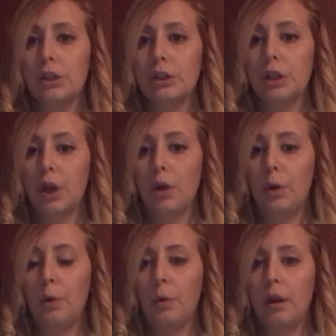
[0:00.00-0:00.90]

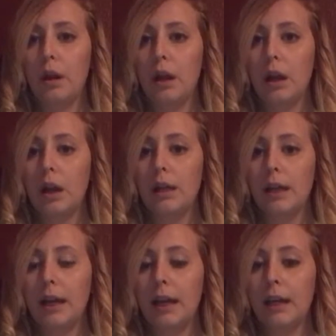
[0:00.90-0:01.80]
So,
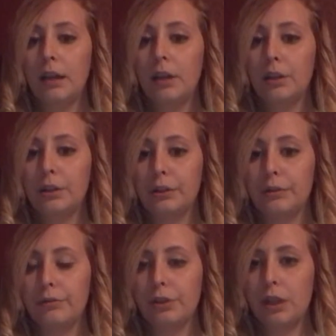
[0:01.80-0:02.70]
in
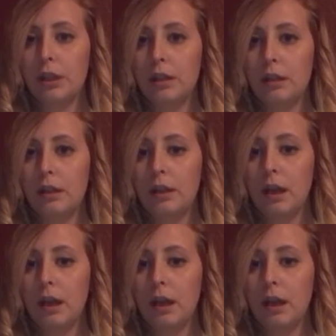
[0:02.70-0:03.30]
conclusion,